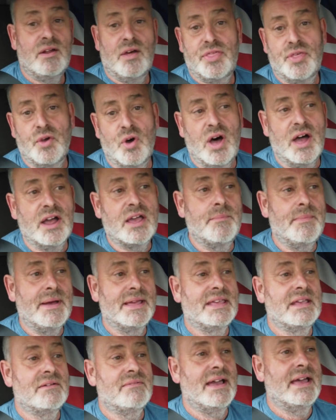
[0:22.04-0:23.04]
then I thought I could
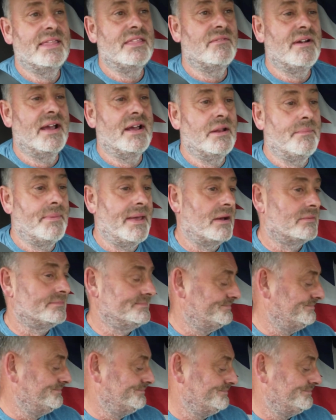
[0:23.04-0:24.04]
make it round the roundabout.
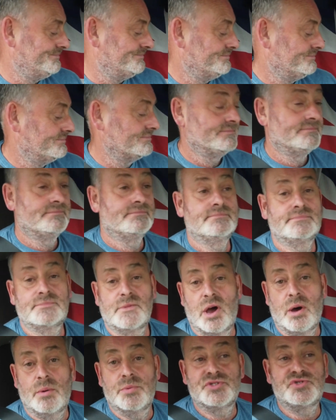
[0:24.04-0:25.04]

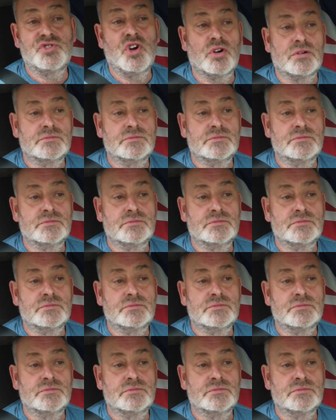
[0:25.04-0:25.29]
I was